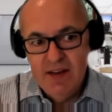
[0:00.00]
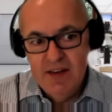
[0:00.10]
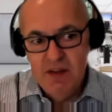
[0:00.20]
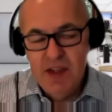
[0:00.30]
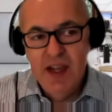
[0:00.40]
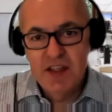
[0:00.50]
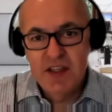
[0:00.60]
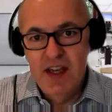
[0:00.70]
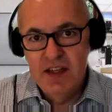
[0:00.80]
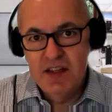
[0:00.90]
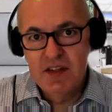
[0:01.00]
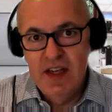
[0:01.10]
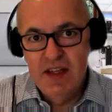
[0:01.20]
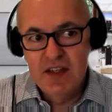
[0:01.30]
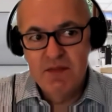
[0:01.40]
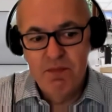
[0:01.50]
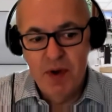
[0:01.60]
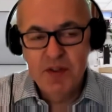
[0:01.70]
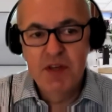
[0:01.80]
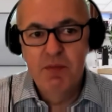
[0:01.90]
you think it's
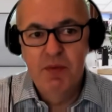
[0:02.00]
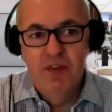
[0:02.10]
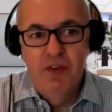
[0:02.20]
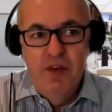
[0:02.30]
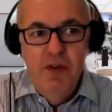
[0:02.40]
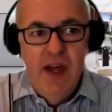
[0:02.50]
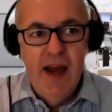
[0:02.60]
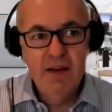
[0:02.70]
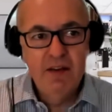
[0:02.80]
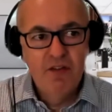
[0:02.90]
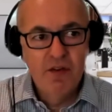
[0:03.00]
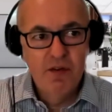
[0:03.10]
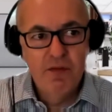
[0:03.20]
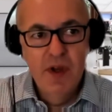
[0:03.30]
possible to do that sort of